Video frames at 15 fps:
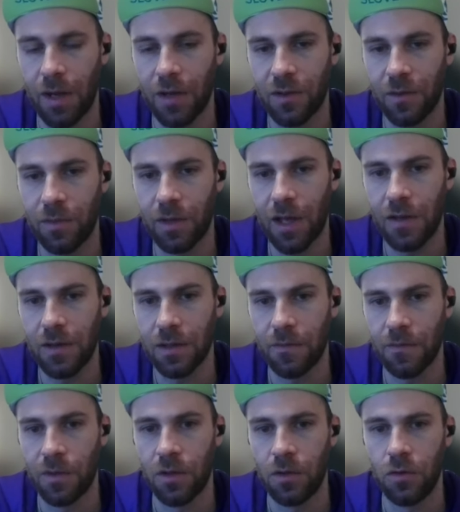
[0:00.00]
make some tests,
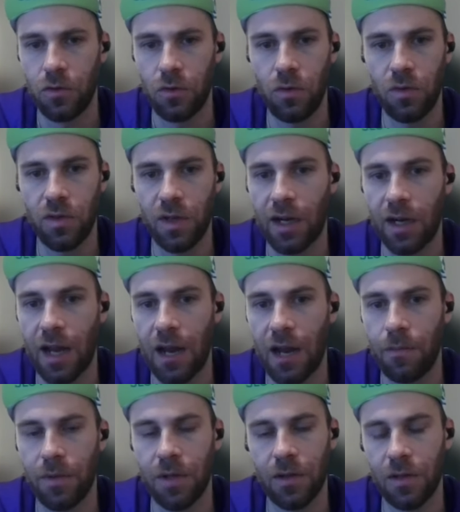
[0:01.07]
choose a
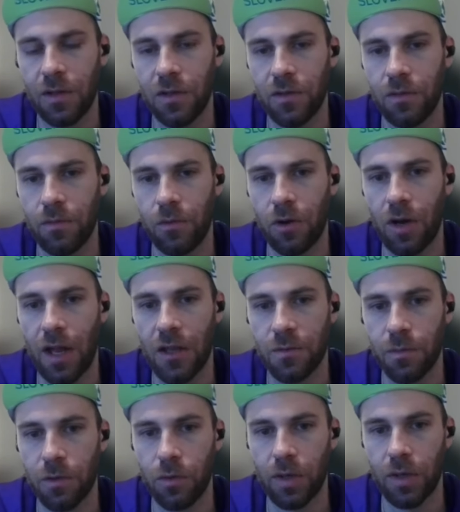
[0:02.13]
climb that is more or
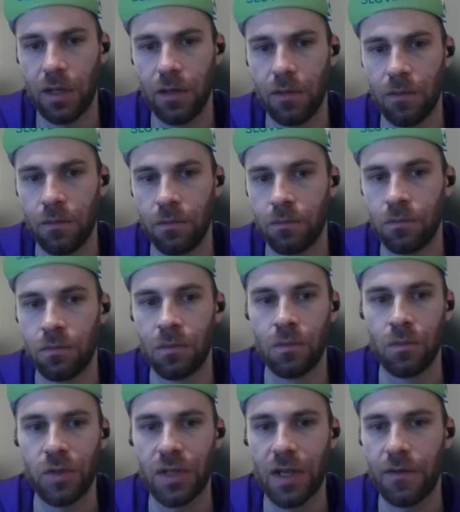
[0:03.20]
less between
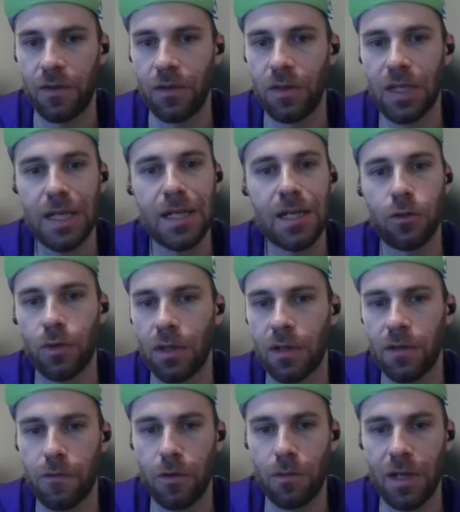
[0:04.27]
17 and
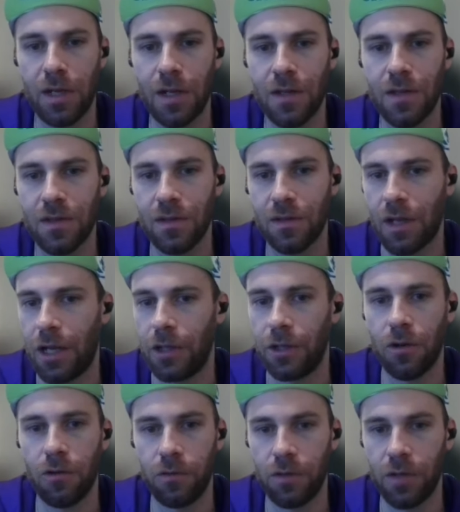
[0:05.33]
23 minutes
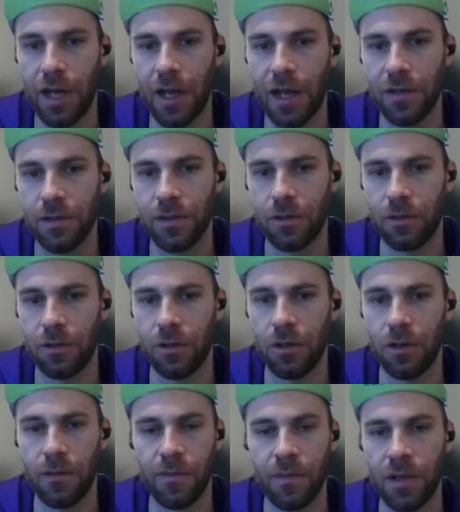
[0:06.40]
and go full gas,
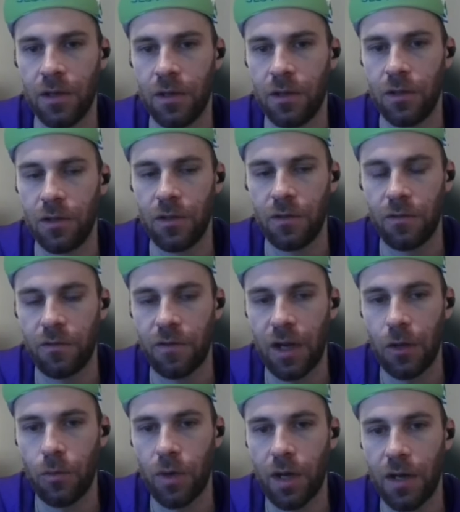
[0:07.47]
or
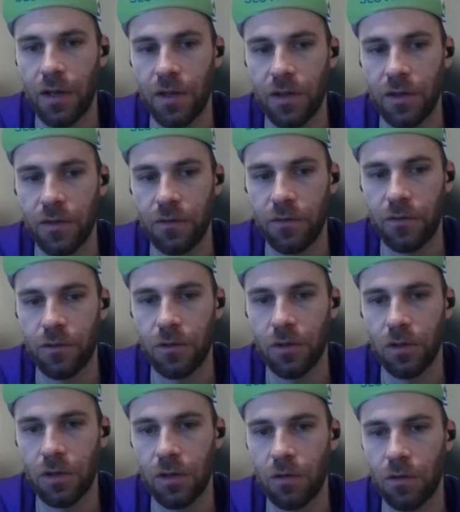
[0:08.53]
find one that is
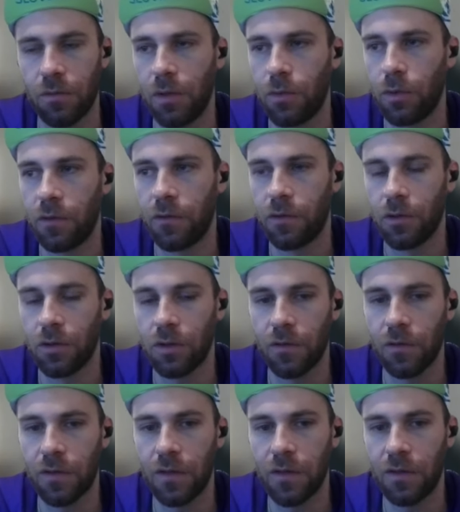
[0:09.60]
40 or between 40
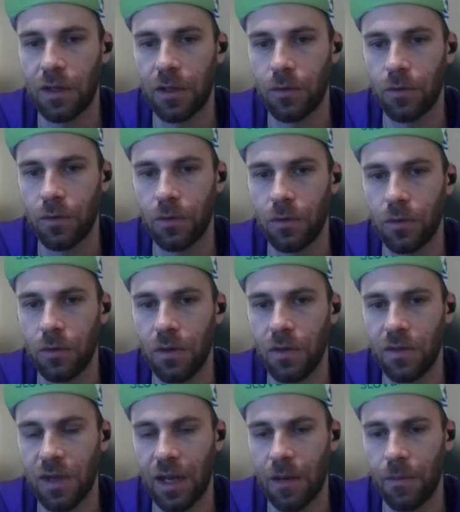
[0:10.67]
and 50 and do the
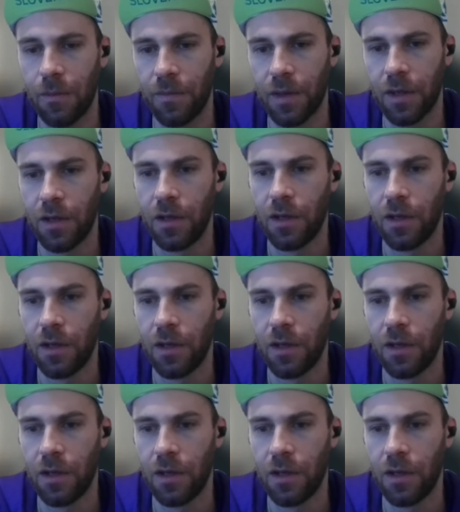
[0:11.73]
same.